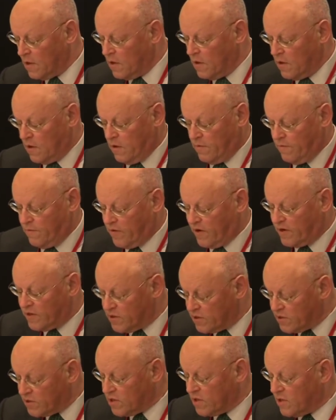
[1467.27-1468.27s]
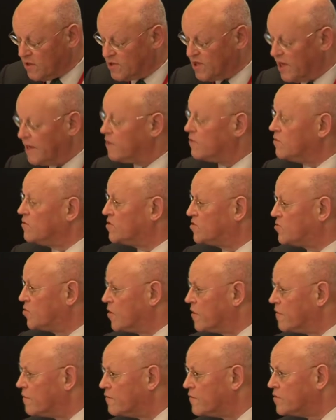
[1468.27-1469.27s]
For instance, single
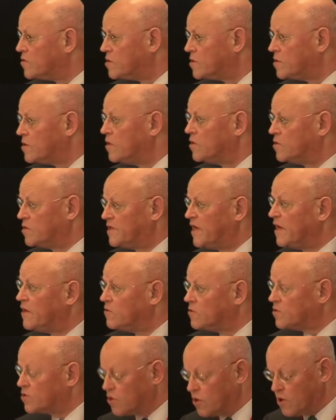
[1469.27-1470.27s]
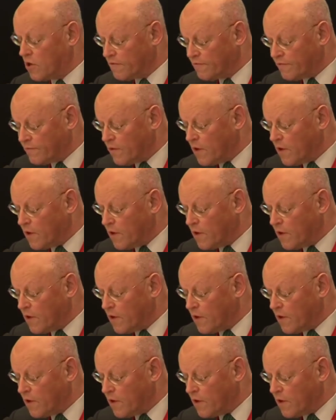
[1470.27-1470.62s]
serve,